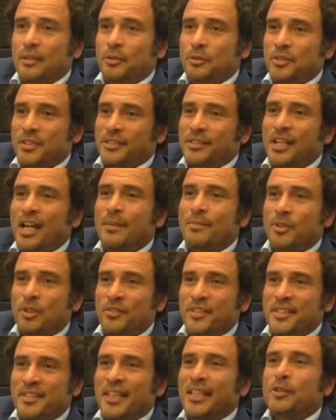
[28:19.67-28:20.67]
the times of
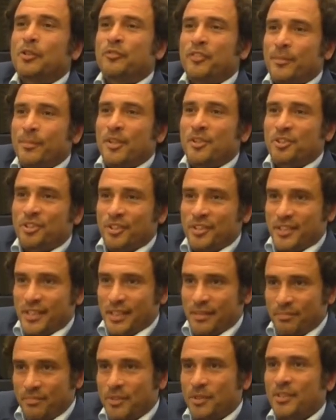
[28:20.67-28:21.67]
the state of emergency.
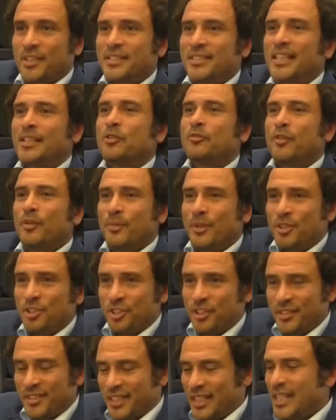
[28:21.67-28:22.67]
So the state of
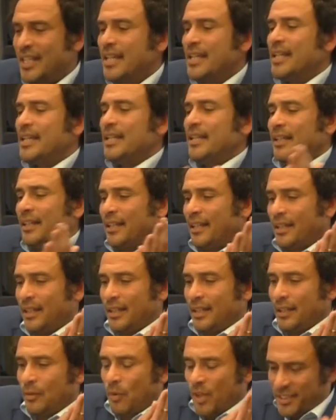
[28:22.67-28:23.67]
emergency
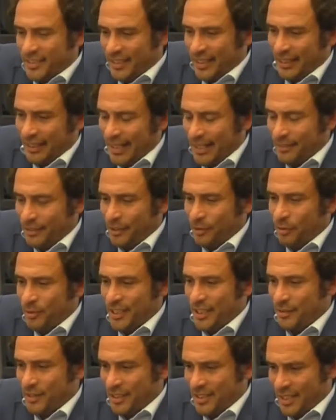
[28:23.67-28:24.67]
was declared in
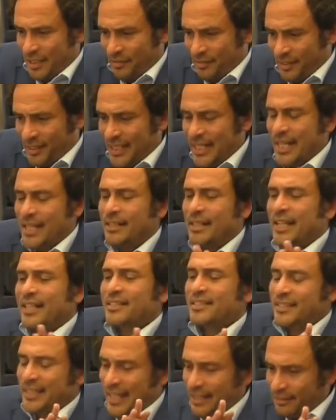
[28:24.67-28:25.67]
2017,
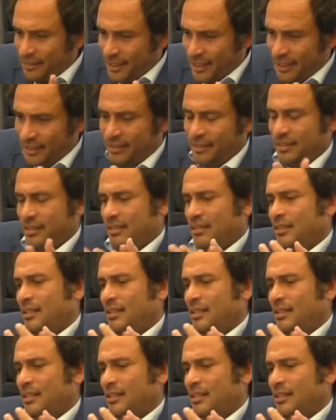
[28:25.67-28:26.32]
extended